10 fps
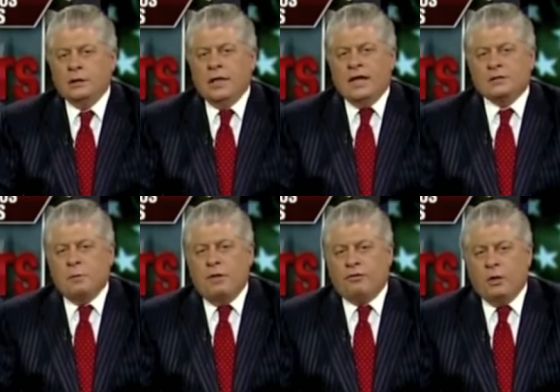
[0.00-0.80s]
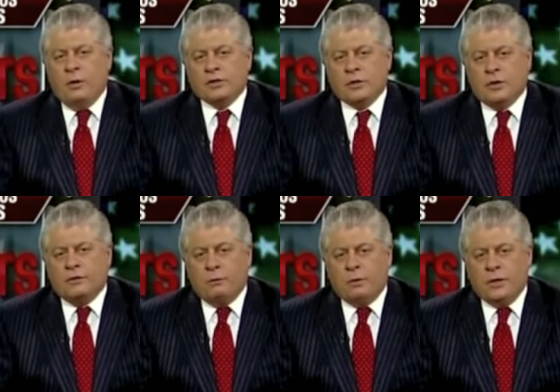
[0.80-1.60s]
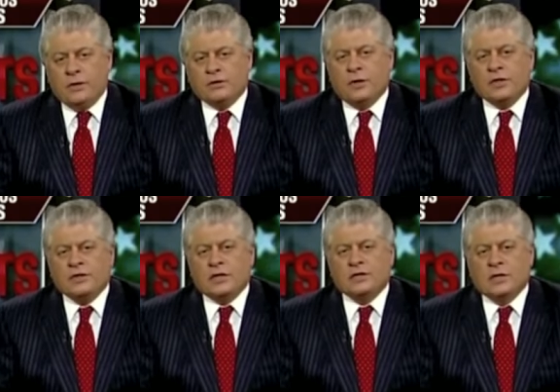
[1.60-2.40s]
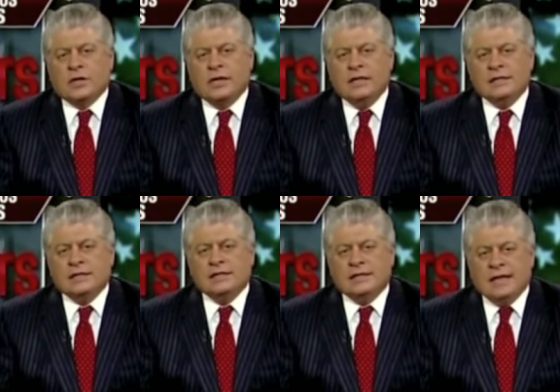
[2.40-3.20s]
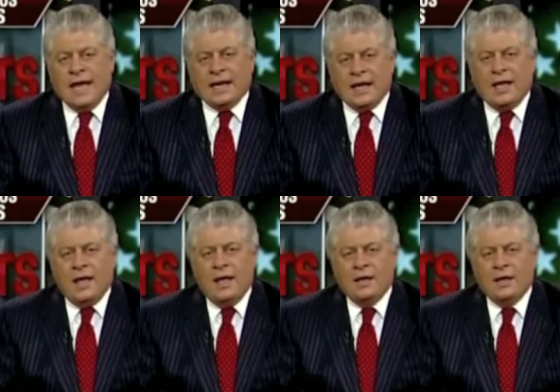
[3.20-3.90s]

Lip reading: Last month, the U.S. Court of Appeals for the Sixth Circuit in Cincinnati